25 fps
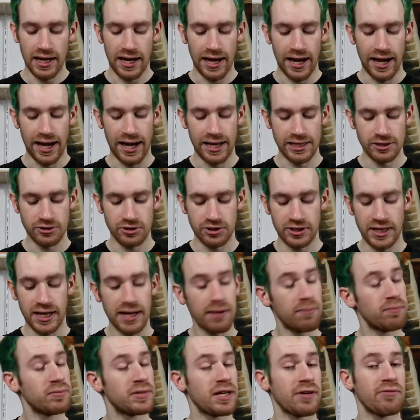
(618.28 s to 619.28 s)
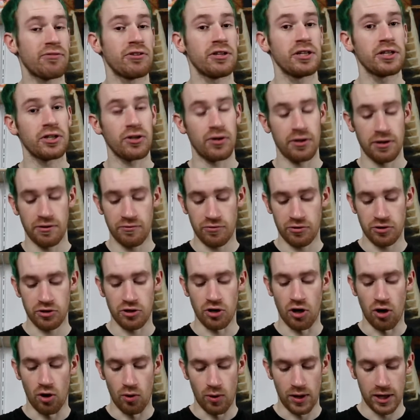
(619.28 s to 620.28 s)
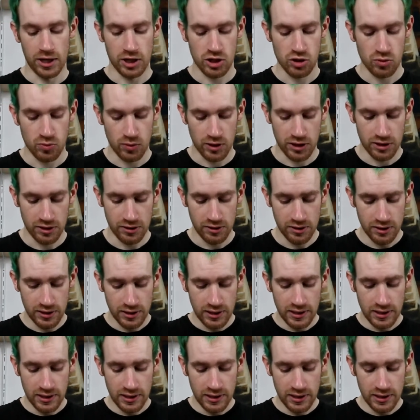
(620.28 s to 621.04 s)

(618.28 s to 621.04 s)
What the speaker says: And today I'm definitely going for the orange one,